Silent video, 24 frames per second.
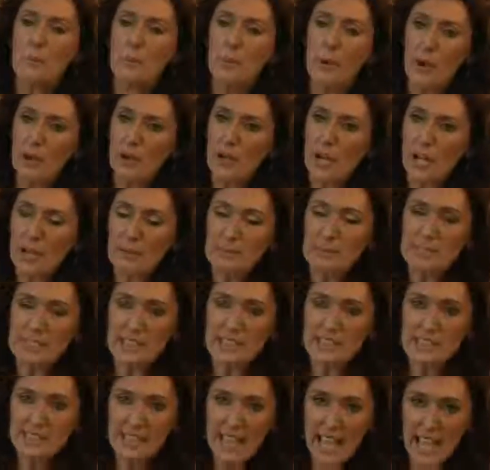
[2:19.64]
Prolapse
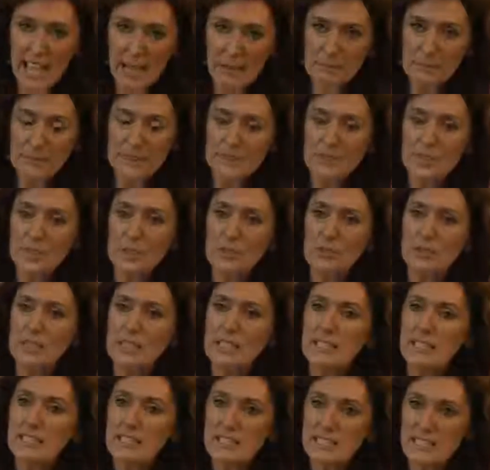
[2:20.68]
is
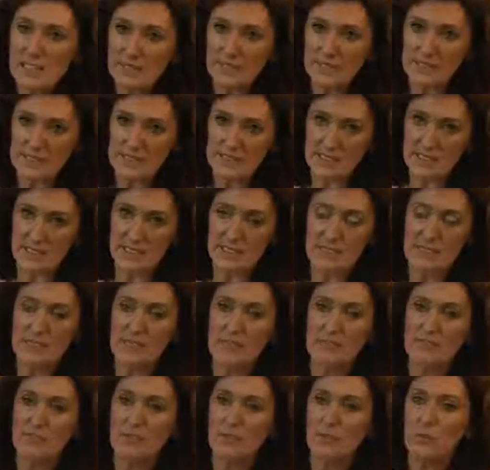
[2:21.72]
absolutely
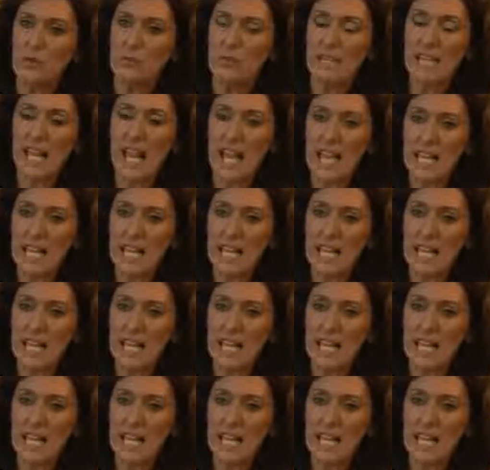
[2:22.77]
devastating for women.